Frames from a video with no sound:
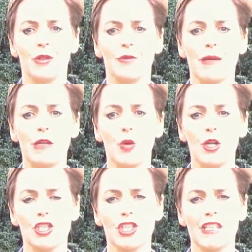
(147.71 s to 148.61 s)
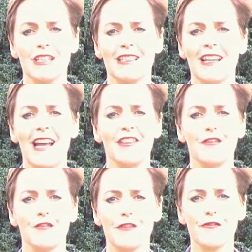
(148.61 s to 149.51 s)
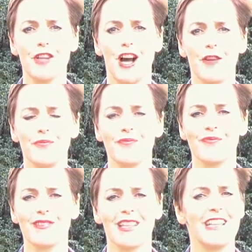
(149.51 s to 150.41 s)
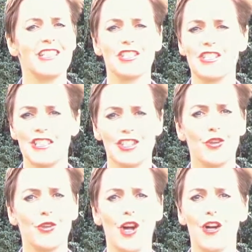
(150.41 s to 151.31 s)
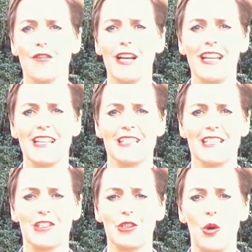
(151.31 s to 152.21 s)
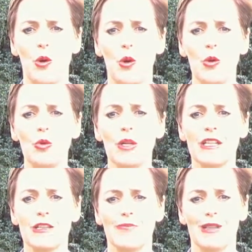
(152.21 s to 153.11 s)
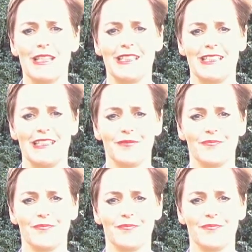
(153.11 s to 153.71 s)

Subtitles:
with me watching, and the fifth time he just took over and did it all completely.